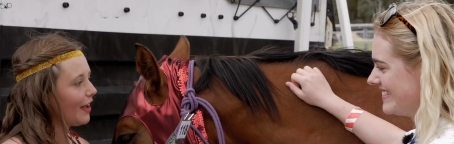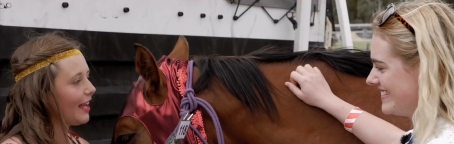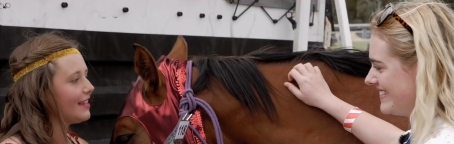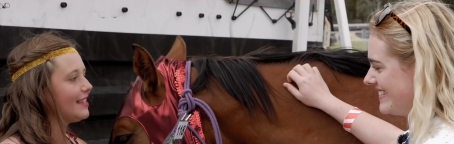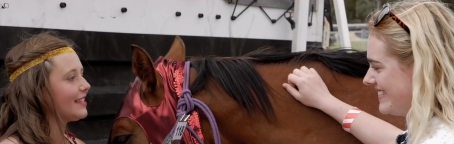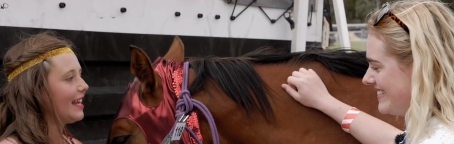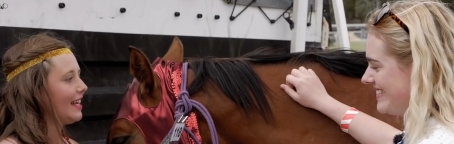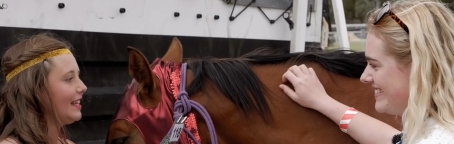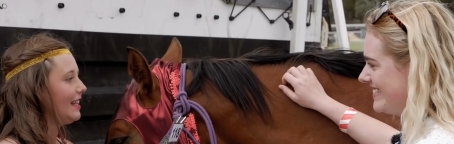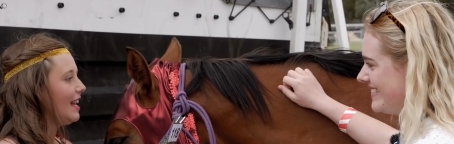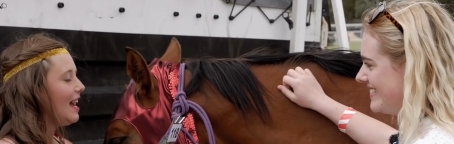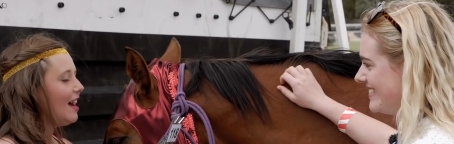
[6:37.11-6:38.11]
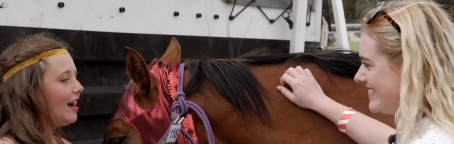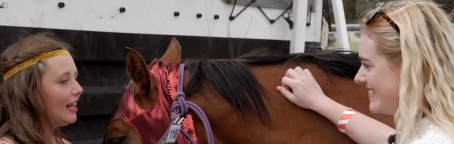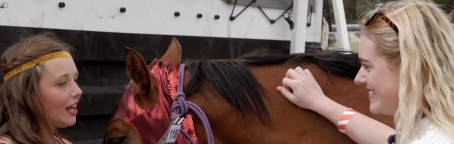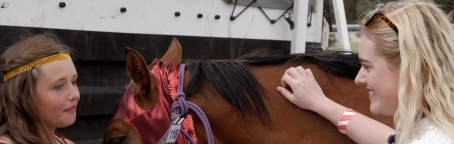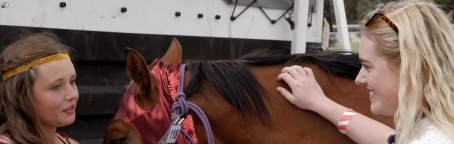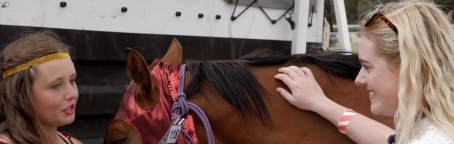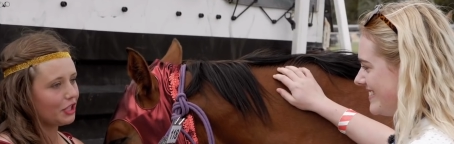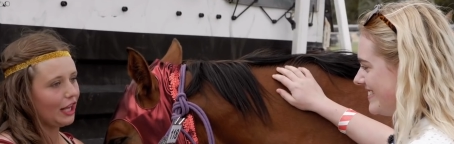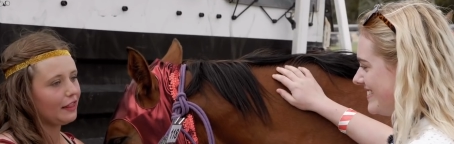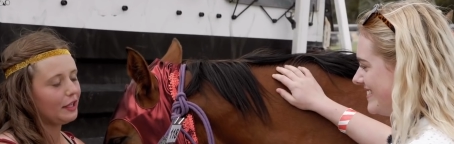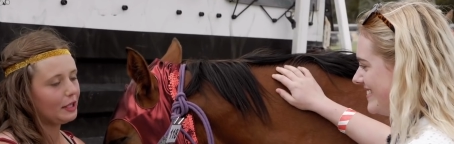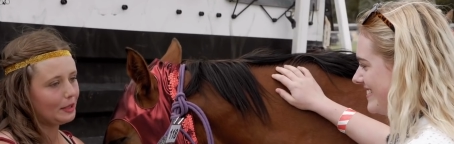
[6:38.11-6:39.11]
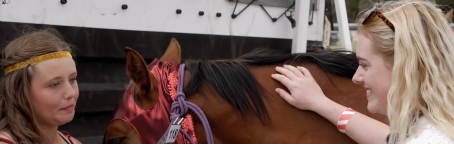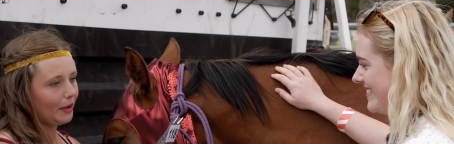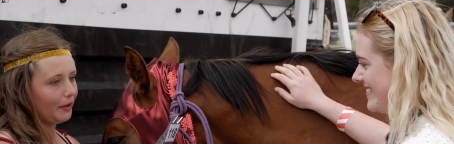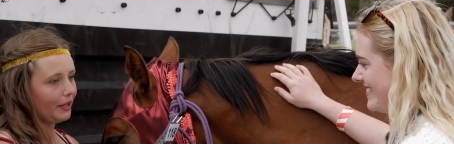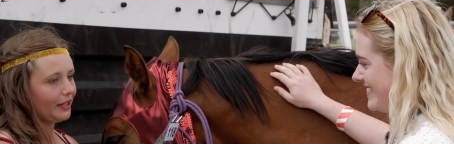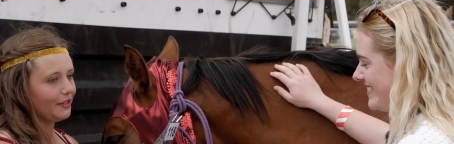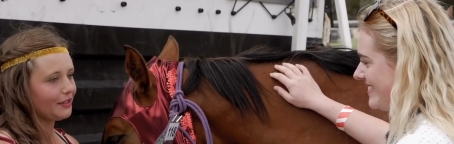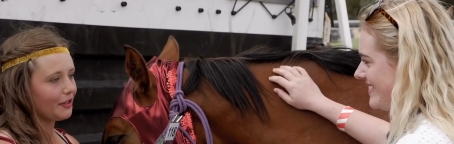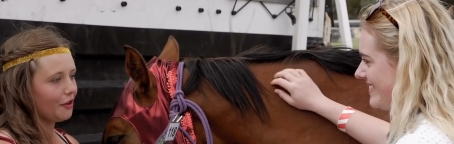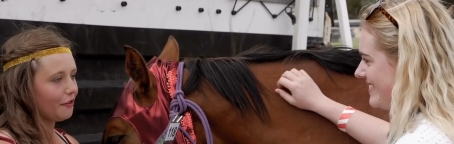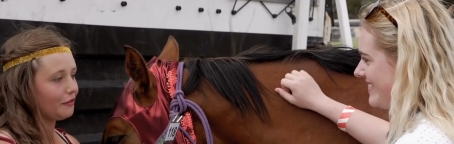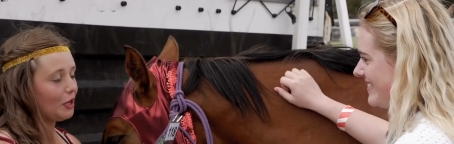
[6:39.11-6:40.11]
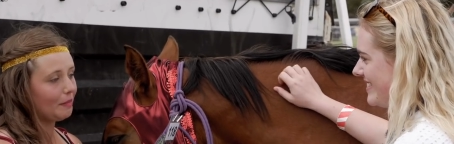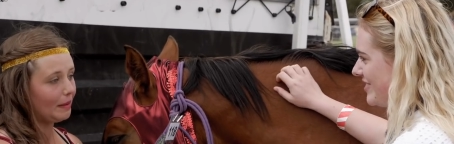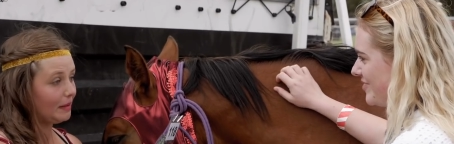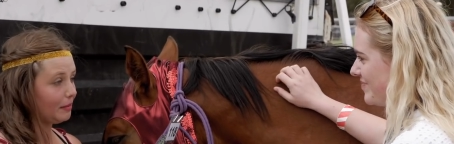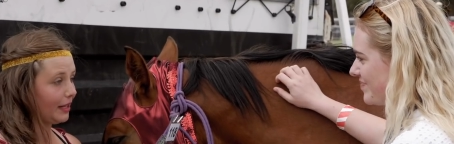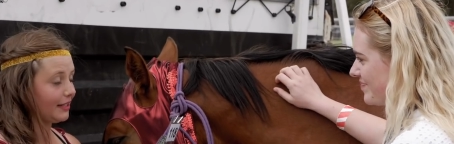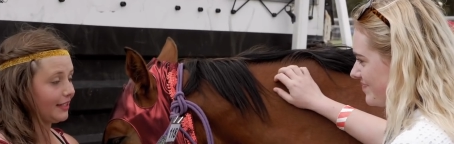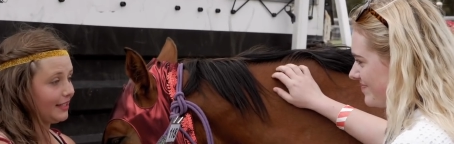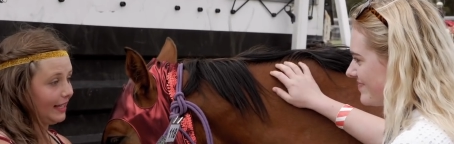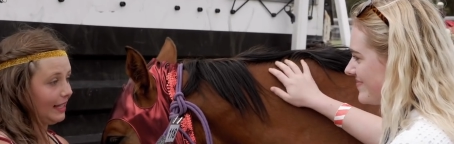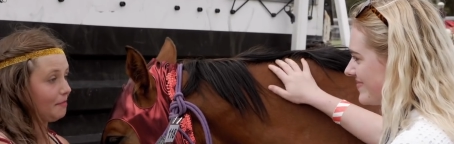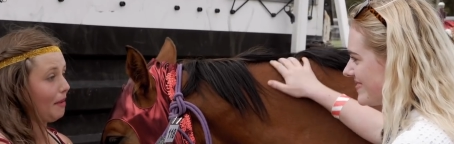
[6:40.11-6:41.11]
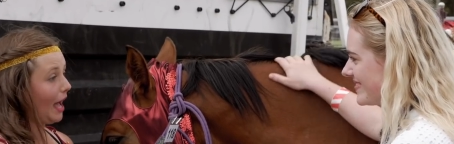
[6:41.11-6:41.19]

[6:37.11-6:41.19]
Speaker 1: events. And I love to share the experience of not many people get to see and